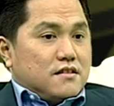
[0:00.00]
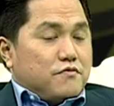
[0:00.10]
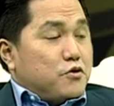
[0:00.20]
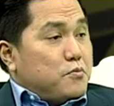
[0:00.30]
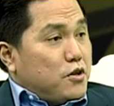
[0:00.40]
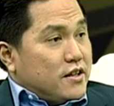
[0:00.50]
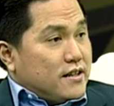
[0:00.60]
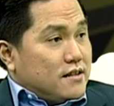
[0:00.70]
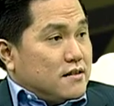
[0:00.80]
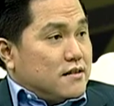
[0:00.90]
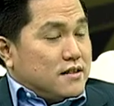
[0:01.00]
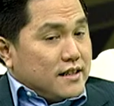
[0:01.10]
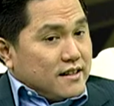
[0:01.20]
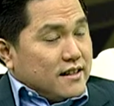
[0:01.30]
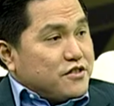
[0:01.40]
football
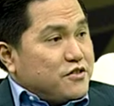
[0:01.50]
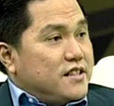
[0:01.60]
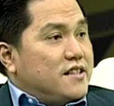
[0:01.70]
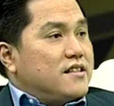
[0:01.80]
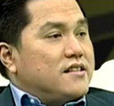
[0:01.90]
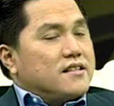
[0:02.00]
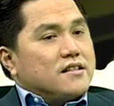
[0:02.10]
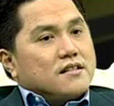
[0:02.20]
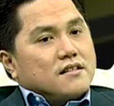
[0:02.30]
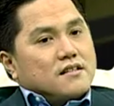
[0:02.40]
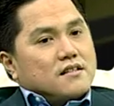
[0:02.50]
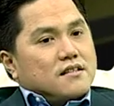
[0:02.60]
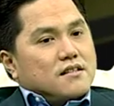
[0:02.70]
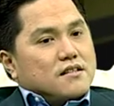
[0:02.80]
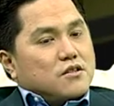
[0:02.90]
industry
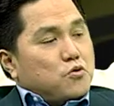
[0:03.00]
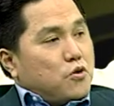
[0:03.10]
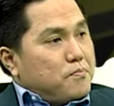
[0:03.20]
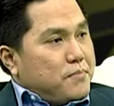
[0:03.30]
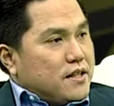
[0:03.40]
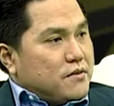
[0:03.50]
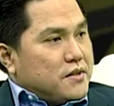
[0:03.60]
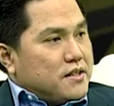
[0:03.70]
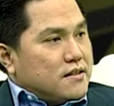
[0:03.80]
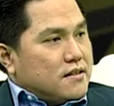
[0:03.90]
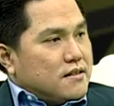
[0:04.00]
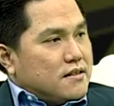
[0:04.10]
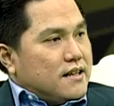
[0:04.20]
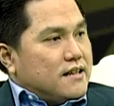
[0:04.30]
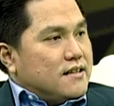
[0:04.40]
to compete with
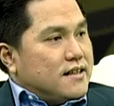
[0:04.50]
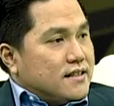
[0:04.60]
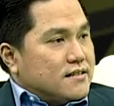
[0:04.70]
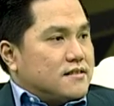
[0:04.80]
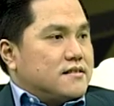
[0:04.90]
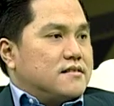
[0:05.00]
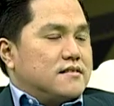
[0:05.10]
the other leagues.